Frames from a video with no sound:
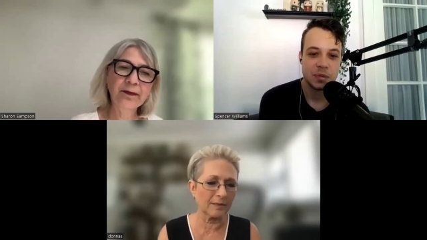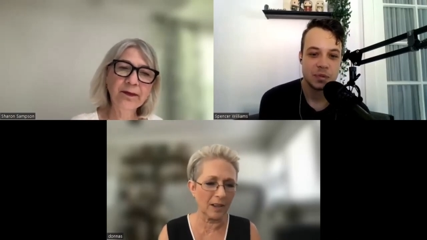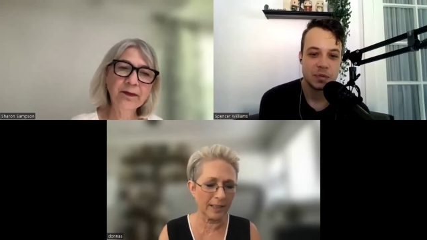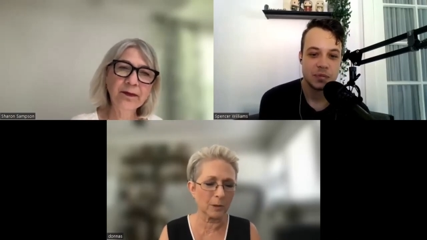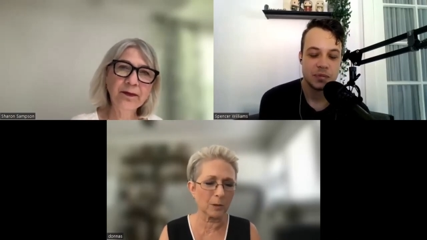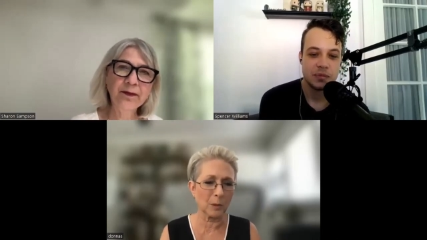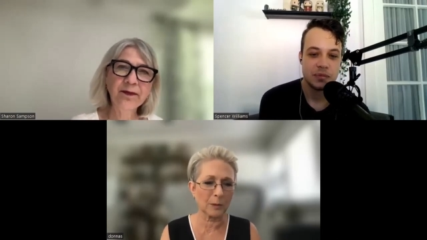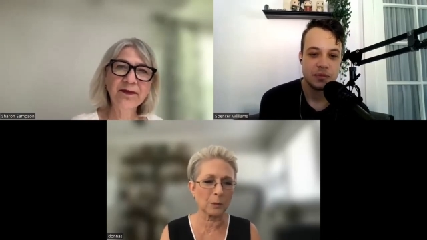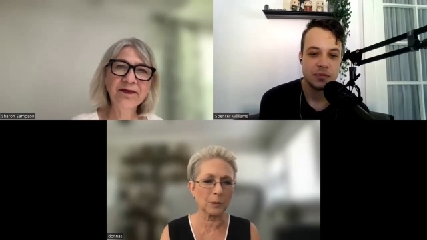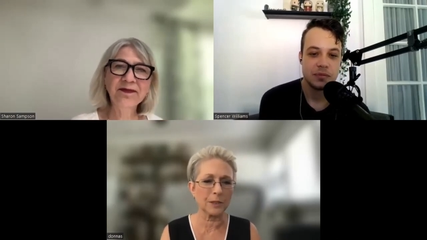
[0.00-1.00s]
Speaker 1: on
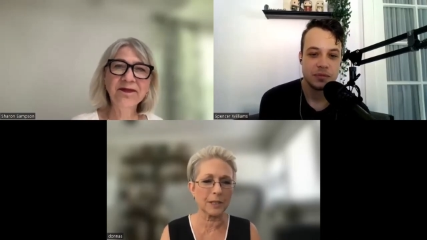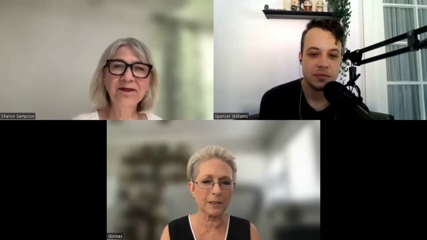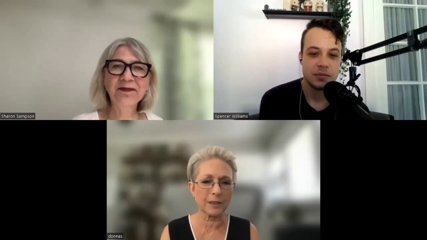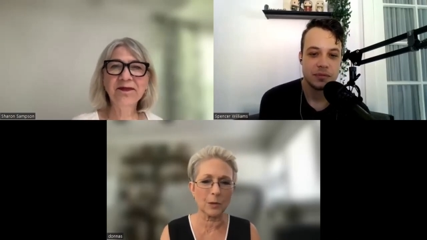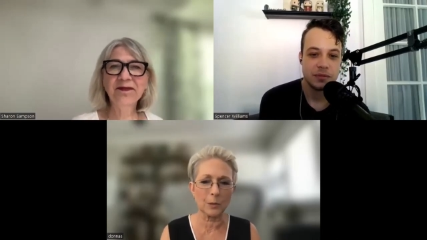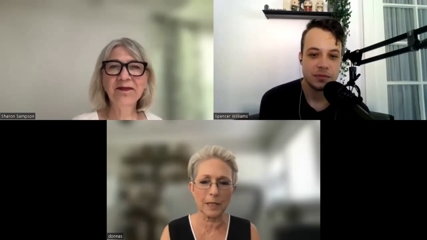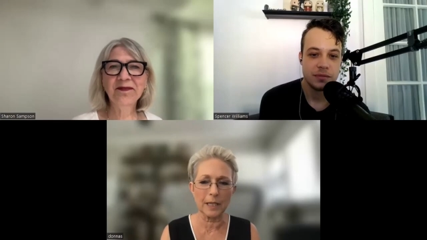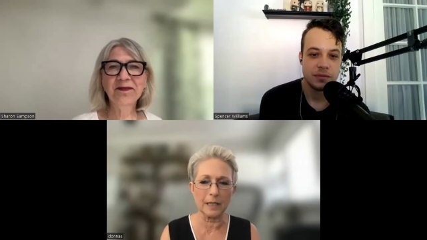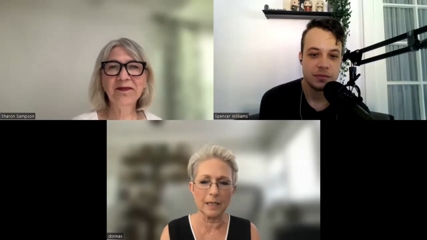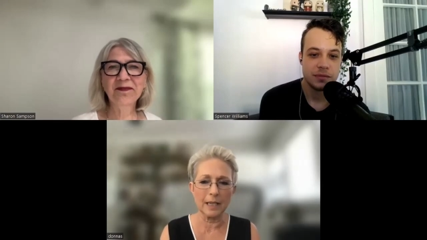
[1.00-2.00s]
Westworld season
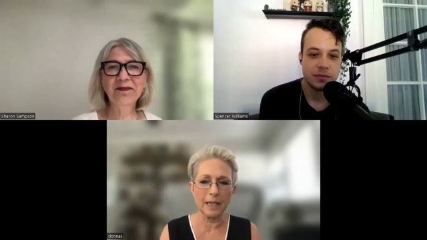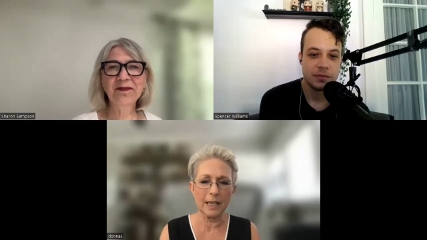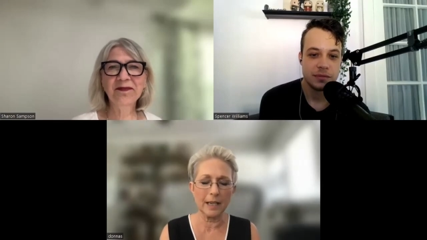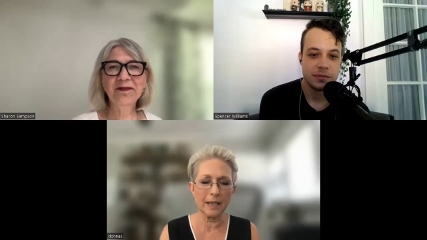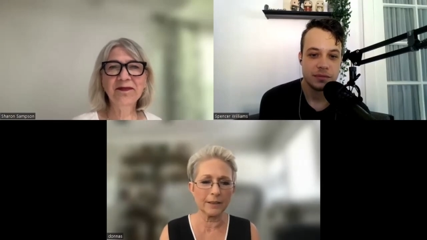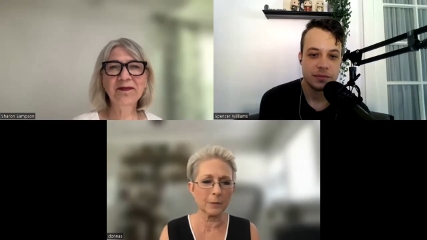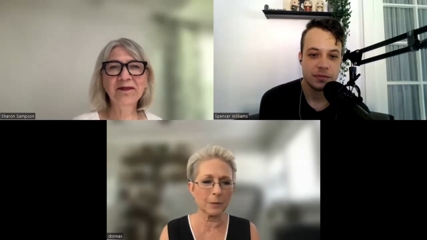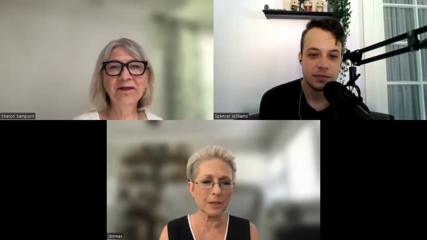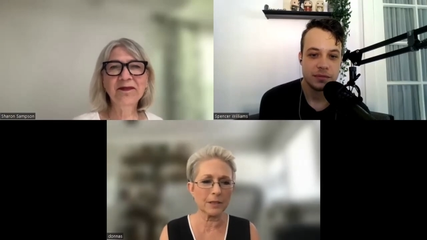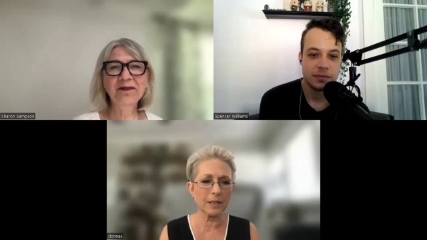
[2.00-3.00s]
three, and there
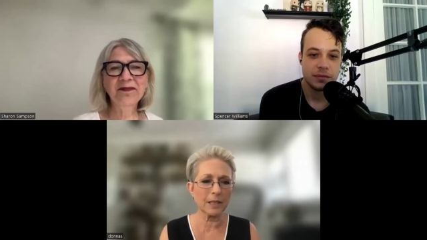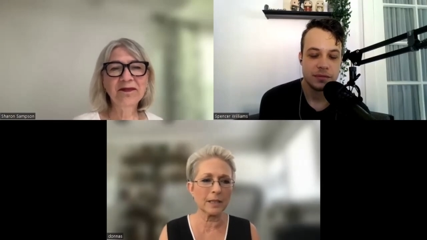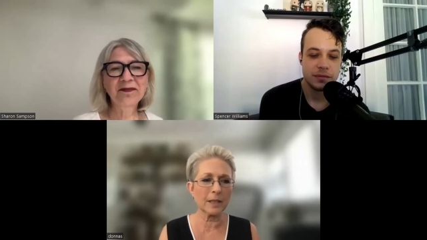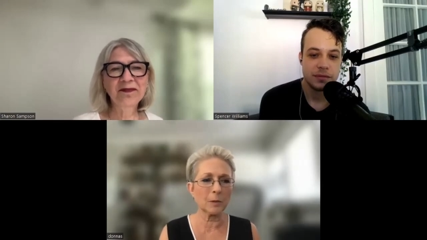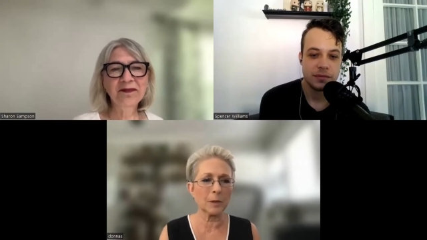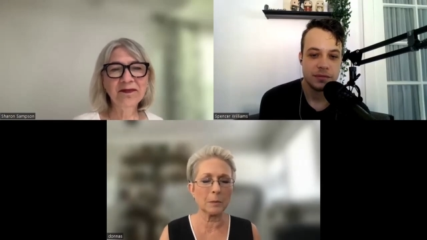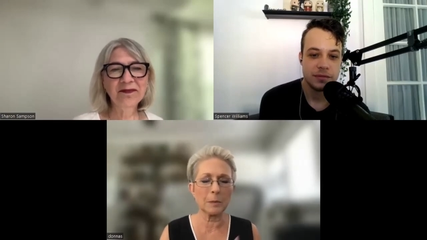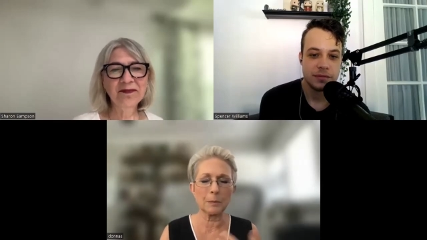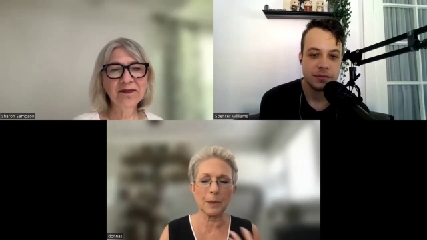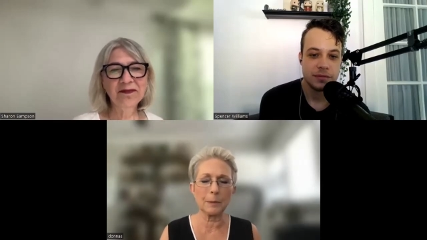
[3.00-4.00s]
was a scene that we had
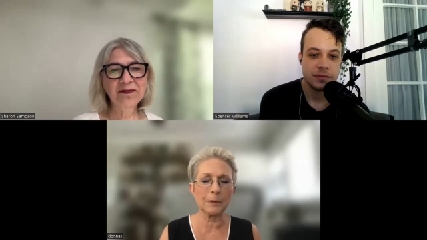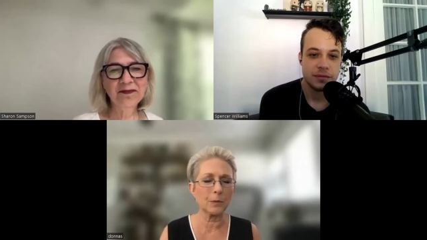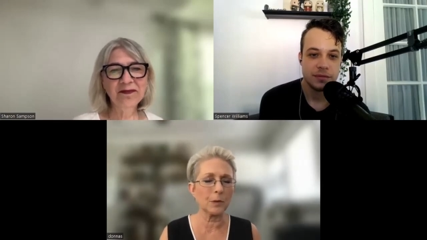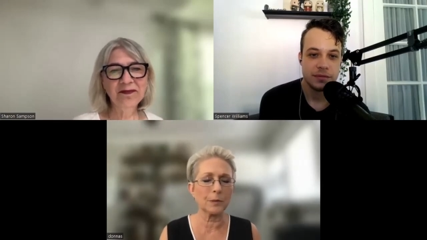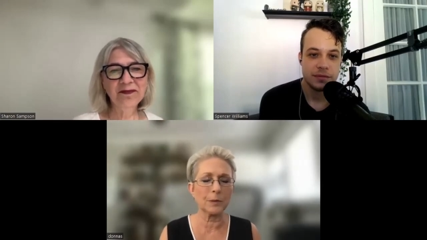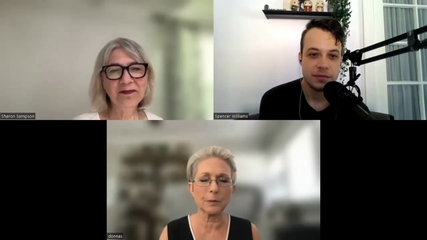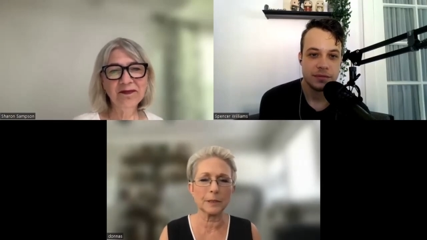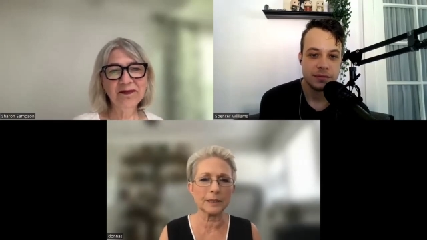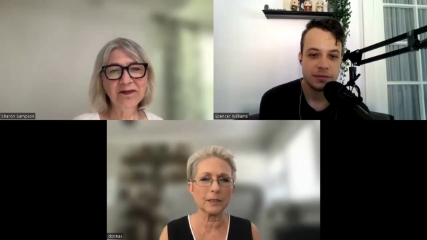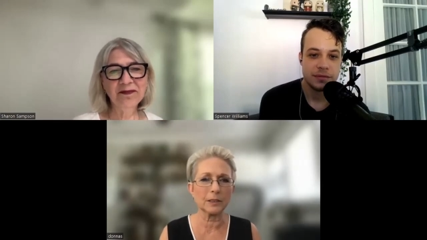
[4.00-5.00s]
been prepping for for a
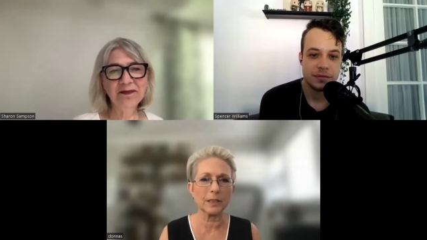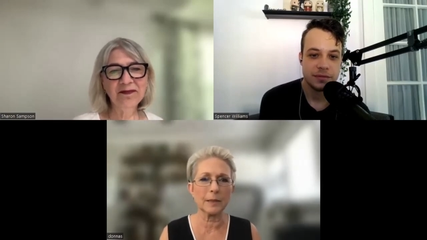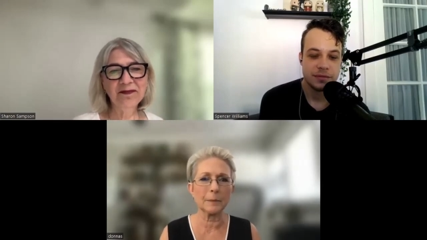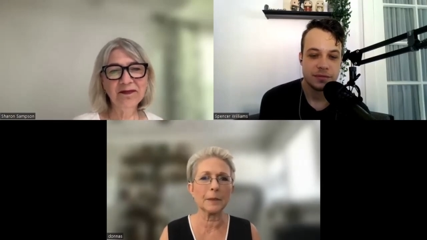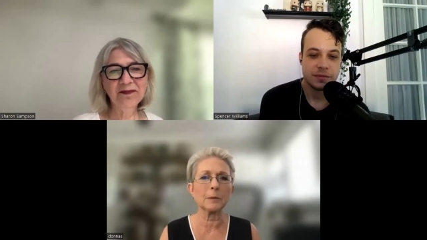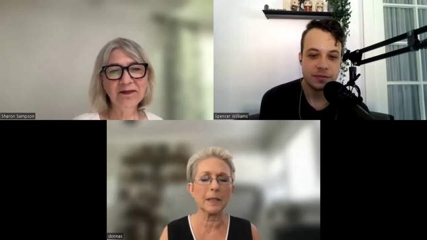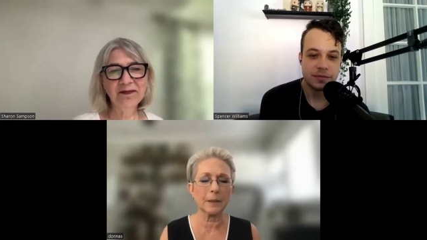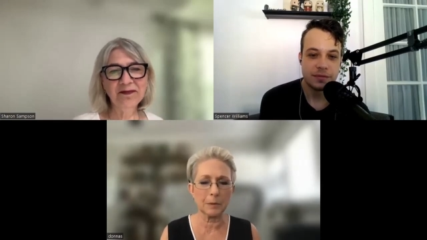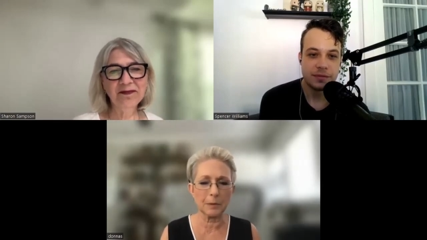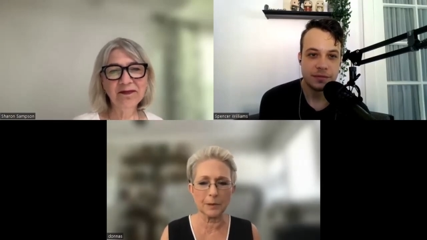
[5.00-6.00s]
really long time, and it
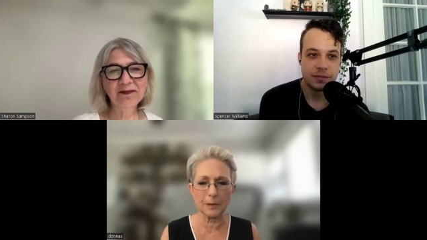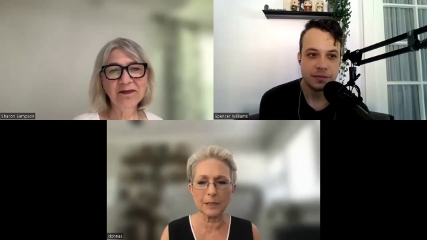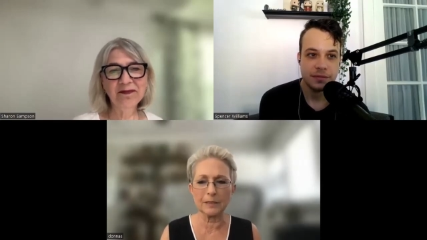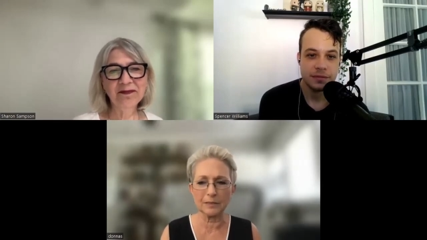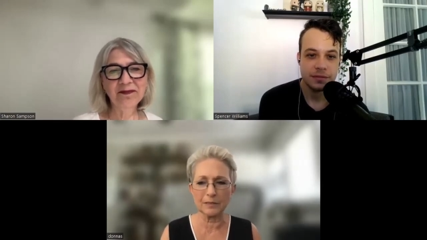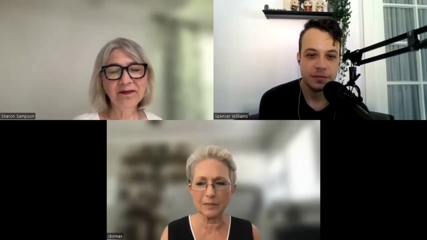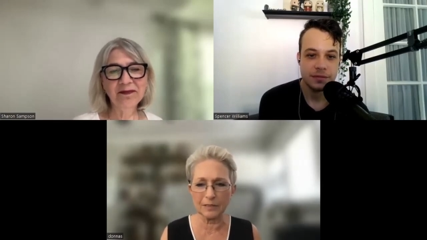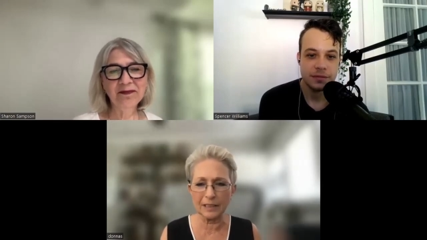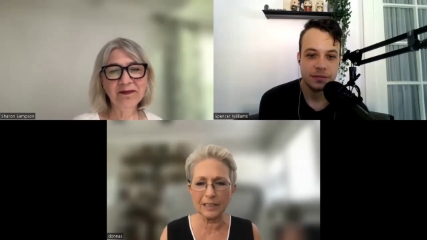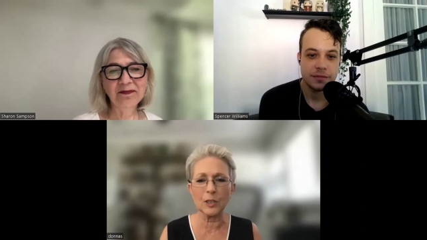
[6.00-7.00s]
had been very
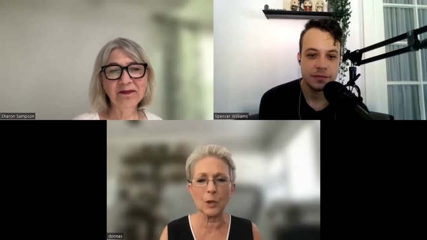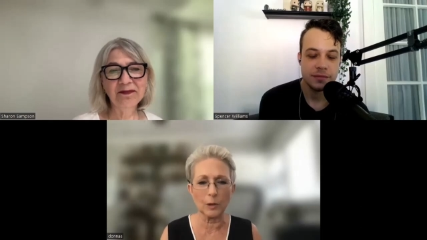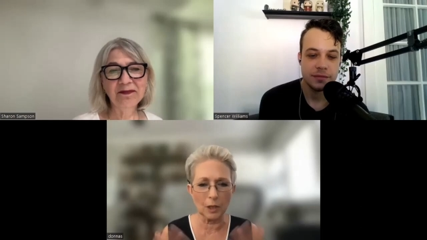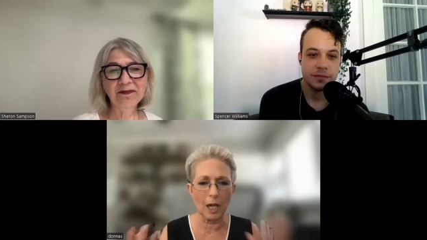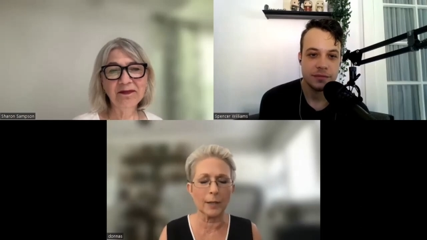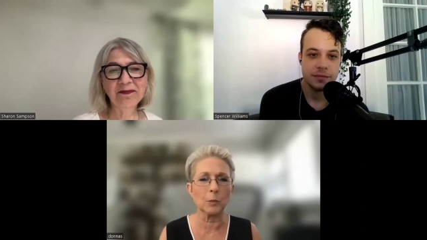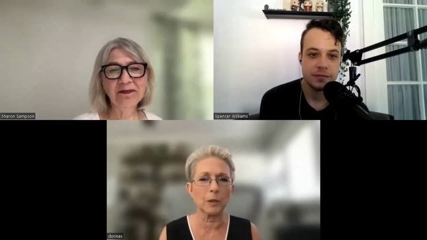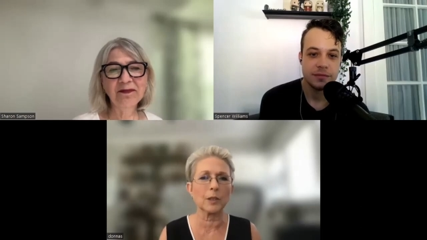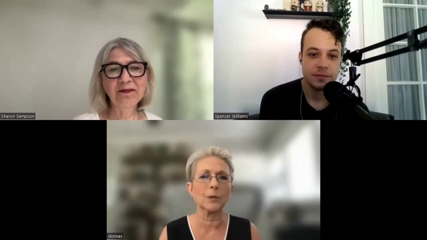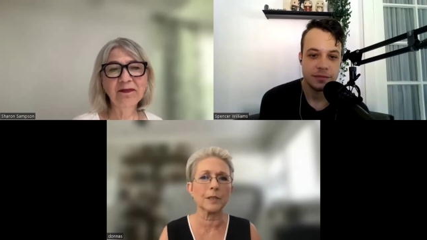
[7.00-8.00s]
you know, a lot of
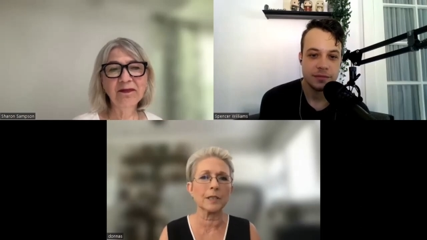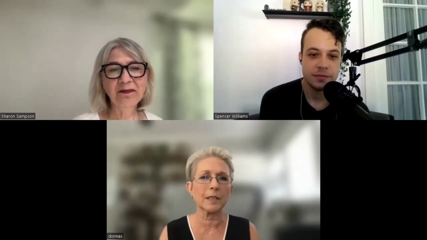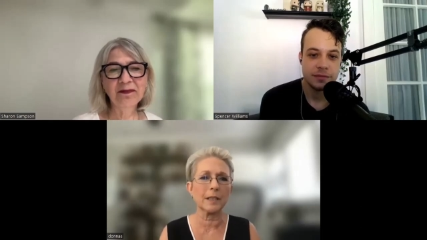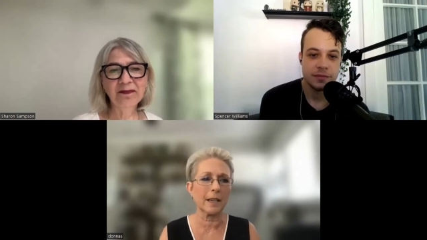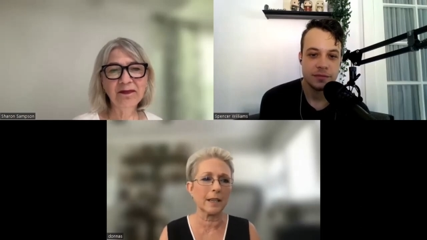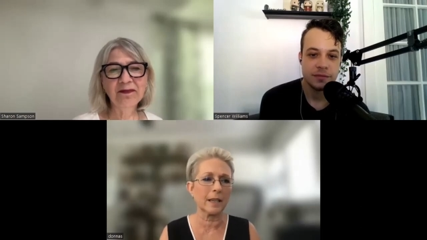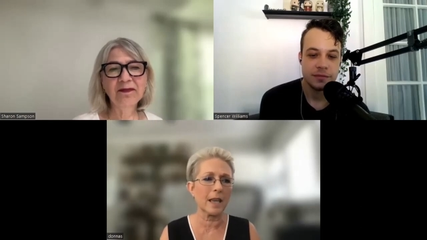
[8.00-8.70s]
work goes into that.